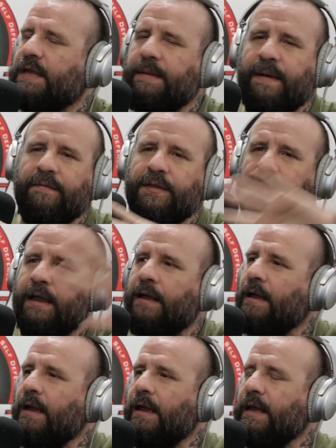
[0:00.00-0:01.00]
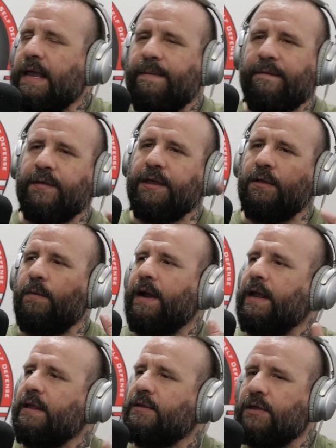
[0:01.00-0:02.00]
Keep everything the way it
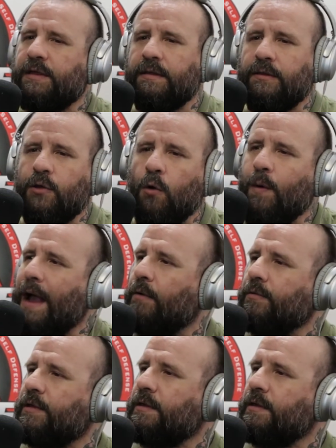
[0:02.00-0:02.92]
is. Just no rounds.